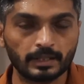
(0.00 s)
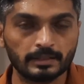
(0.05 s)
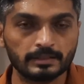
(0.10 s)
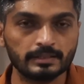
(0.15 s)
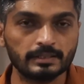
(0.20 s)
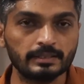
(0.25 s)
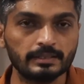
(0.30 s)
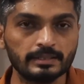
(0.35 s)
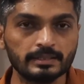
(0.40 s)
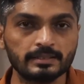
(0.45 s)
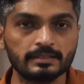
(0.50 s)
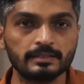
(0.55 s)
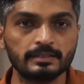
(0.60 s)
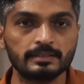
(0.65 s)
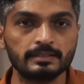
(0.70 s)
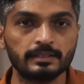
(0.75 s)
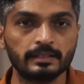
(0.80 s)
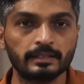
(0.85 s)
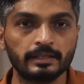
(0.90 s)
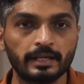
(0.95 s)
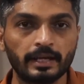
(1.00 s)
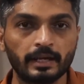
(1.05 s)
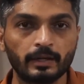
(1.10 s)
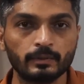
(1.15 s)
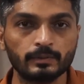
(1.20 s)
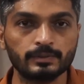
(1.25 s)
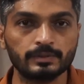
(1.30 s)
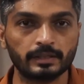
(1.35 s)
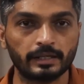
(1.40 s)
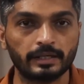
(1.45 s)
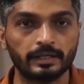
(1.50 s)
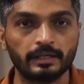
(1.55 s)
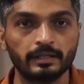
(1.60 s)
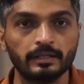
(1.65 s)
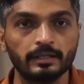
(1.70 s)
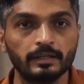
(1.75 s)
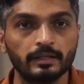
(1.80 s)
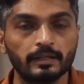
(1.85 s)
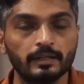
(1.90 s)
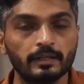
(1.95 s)
See in this result they have said
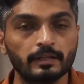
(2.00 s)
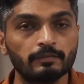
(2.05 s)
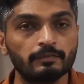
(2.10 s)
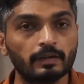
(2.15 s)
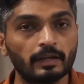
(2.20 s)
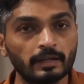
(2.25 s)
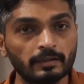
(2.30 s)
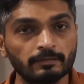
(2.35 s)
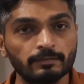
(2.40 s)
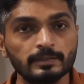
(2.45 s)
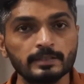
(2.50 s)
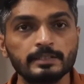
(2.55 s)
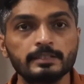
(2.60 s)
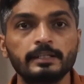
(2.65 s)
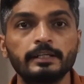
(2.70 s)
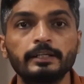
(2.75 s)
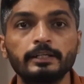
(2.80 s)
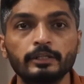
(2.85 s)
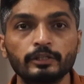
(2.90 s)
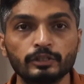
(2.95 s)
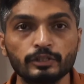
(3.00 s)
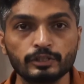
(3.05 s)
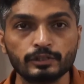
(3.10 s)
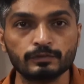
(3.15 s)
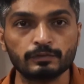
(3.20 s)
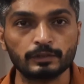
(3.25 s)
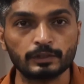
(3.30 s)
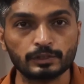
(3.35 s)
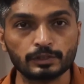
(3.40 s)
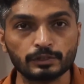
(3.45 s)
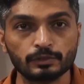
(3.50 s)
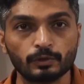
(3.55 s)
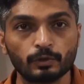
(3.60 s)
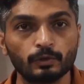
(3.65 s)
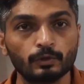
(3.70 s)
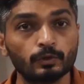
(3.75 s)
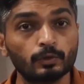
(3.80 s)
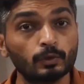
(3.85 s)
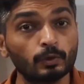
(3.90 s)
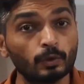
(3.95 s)
if f is continuous function
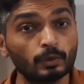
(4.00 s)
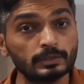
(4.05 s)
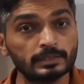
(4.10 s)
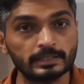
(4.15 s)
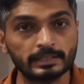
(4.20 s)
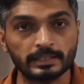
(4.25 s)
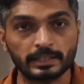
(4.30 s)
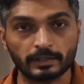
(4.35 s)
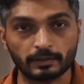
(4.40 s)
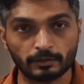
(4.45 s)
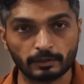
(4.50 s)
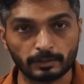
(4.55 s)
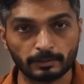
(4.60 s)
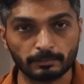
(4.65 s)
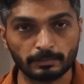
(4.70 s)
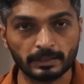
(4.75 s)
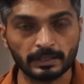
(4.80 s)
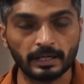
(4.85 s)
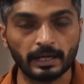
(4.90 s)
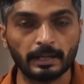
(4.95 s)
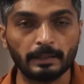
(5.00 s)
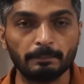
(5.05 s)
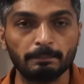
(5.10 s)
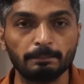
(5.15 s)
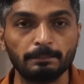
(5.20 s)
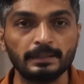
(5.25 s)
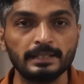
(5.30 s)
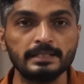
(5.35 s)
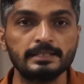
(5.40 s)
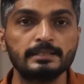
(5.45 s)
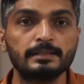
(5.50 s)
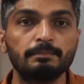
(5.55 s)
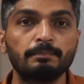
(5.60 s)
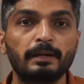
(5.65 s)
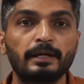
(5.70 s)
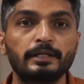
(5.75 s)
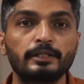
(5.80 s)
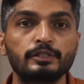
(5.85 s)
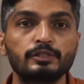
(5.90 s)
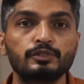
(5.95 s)
on a closed interval ab and p is a
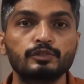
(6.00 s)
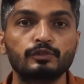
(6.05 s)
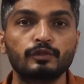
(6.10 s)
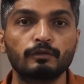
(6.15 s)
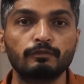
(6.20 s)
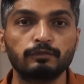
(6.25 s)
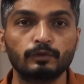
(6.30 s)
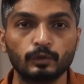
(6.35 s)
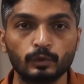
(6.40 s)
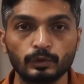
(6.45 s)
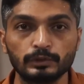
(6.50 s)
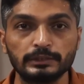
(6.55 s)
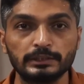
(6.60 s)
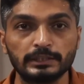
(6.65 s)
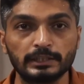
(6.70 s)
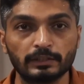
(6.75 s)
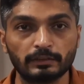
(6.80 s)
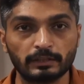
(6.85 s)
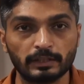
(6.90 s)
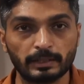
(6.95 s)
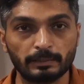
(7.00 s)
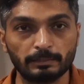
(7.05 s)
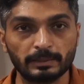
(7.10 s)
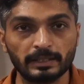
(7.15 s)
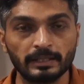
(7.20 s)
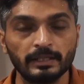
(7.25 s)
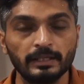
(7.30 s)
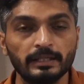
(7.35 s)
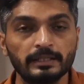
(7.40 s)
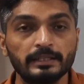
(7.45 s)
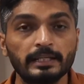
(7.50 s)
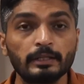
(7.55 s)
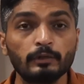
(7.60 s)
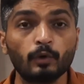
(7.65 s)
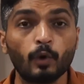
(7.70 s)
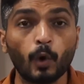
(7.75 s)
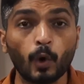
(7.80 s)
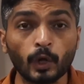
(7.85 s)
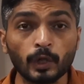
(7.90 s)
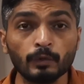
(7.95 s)
partition of closed interval ab
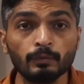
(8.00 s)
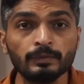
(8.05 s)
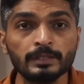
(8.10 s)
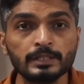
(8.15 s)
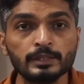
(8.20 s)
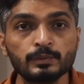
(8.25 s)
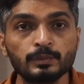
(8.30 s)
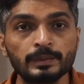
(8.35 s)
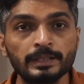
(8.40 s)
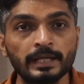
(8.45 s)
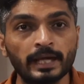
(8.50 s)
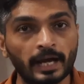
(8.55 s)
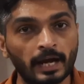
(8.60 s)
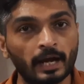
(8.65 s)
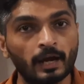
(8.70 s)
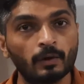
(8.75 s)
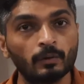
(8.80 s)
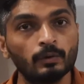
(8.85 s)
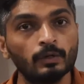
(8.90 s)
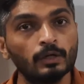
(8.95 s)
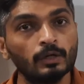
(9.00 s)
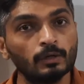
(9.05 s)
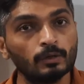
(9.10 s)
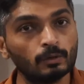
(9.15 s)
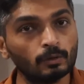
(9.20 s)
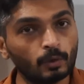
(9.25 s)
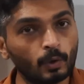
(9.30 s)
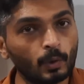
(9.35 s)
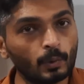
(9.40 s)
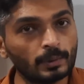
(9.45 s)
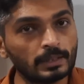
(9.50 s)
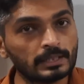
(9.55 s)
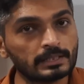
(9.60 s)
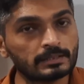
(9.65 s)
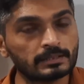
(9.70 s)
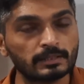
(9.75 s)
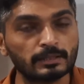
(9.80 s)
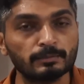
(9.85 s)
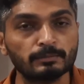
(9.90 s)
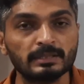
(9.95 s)
then always we have lower
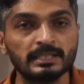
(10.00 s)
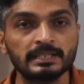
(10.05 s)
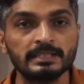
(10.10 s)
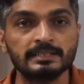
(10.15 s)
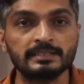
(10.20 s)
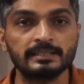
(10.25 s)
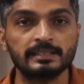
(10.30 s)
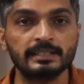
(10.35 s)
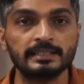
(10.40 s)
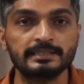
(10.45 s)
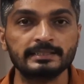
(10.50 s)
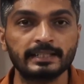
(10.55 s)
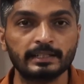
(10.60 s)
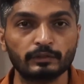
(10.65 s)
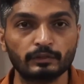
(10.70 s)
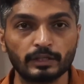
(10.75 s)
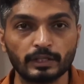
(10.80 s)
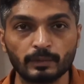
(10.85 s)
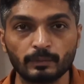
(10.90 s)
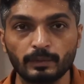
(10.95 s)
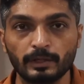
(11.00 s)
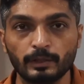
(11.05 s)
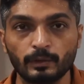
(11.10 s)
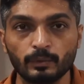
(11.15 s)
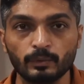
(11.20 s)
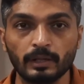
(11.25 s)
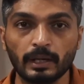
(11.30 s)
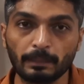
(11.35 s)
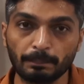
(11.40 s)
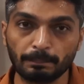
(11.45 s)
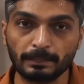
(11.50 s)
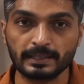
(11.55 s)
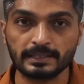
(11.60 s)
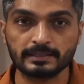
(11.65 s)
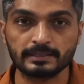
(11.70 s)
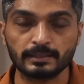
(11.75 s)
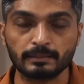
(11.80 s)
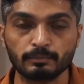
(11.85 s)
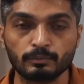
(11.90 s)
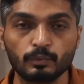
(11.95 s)
sum is less than or equal to upper
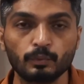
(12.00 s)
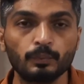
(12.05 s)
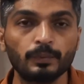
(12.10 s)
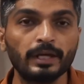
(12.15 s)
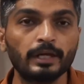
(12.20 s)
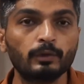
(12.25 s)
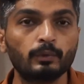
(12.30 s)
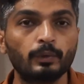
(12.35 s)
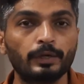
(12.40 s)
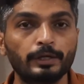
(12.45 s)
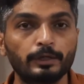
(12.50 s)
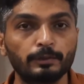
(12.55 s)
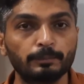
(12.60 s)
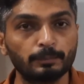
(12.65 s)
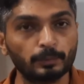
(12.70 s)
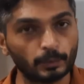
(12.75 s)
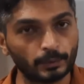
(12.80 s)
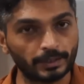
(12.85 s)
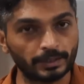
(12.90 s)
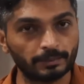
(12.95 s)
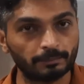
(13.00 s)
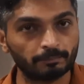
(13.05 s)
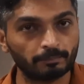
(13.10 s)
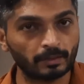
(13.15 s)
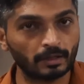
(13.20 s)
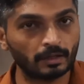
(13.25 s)
sum. We are going to prove it.